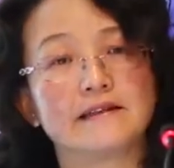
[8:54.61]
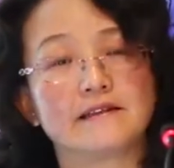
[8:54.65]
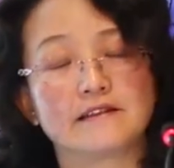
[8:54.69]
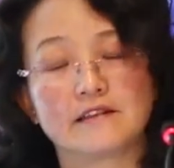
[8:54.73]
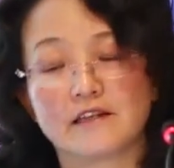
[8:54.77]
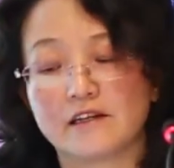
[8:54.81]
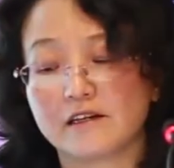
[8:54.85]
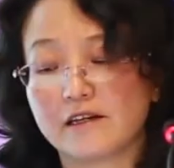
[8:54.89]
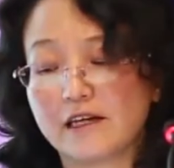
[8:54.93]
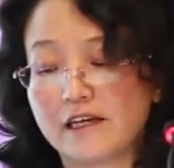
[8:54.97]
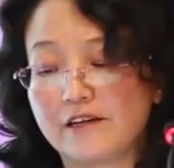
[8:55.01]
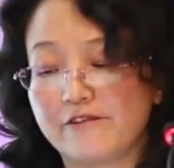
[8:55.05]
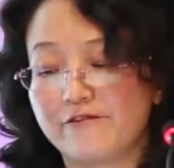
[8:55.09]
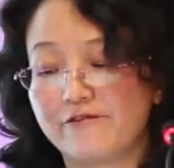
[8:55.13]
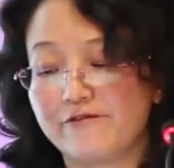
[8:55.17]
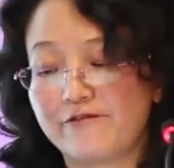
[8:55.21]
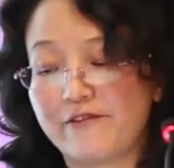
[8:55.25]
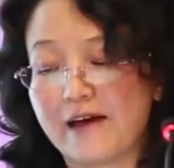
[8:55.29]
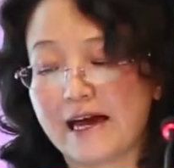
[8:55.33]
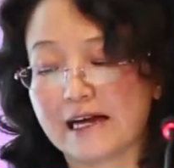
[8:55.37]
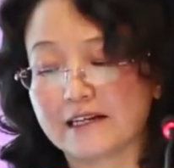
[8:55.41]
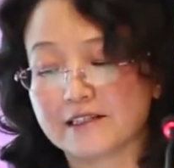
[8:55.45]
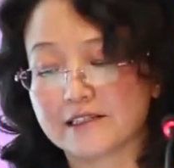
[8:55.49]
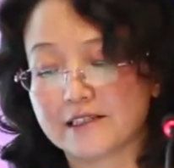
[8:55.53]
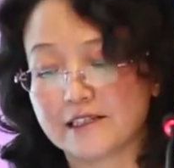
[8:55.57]
an
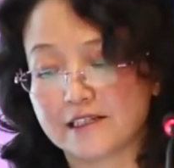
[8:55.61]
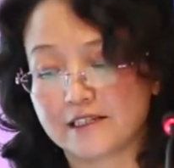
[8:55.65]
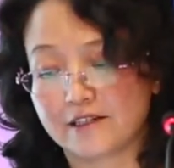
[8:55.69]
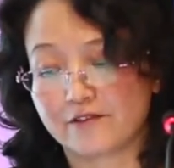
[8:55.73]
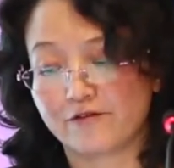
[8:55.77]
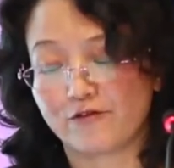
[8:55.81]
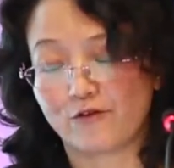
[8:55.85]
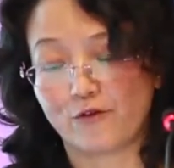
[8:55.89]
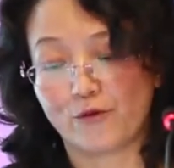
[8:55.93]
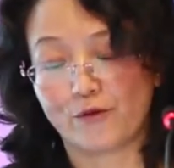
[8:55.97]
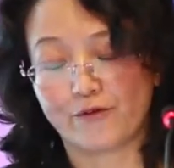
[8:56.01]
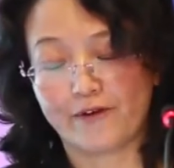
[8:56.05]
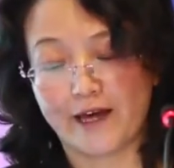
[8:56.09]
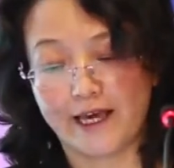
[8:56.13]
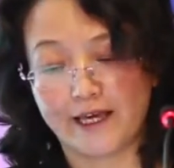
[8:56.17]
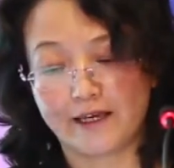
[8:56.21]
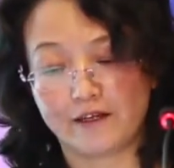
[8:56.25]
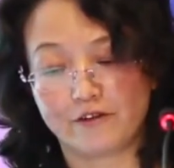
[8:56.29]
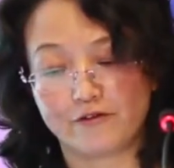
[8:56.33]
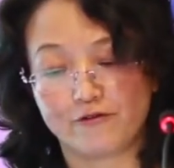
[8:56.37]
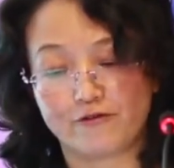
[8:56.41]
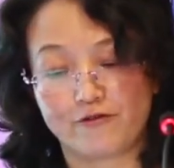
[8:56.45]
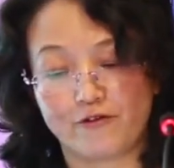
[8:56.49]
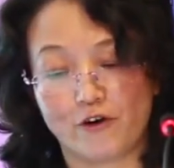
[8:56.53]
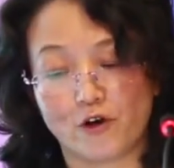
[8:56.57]
effective
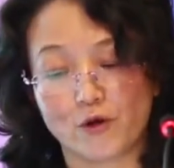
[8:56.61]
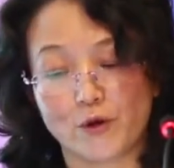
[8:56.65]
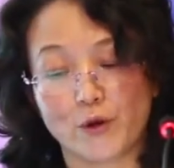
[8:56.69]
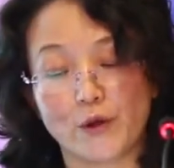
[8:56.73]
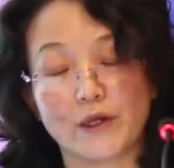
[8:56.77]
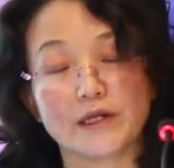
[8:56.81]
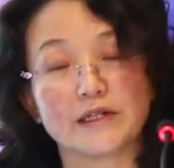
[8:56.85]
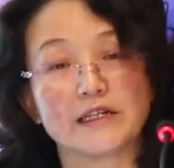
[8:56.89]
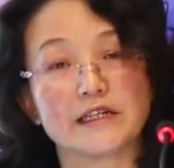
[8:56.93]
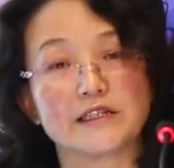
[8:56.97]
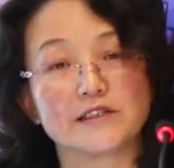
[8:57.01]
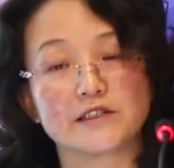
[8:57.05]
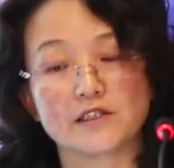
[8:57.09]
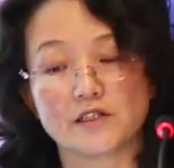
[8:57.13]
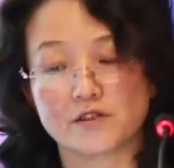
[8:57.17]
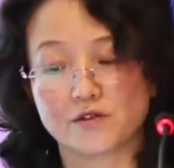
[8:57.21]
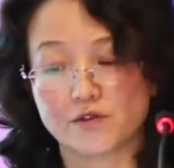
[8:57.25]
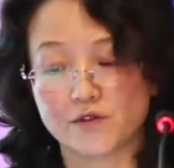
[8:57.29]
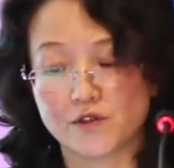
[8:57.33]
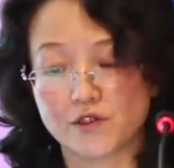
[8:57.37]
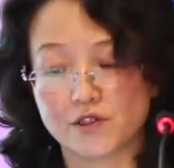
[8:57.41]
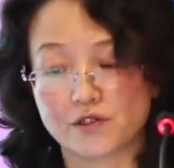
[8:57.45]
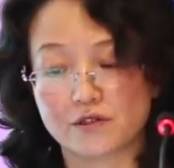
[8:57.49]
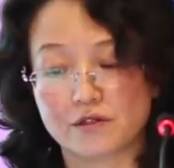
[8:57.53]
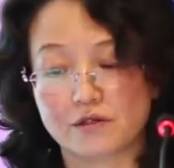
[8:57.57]
way for
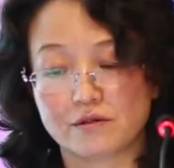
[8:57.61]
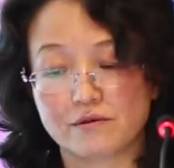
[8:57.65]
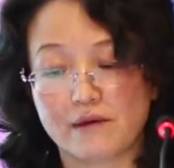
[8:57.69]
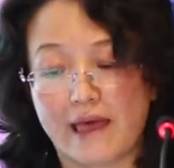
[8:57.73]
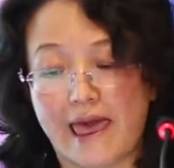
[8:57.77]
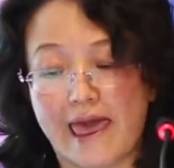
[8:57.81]
religions to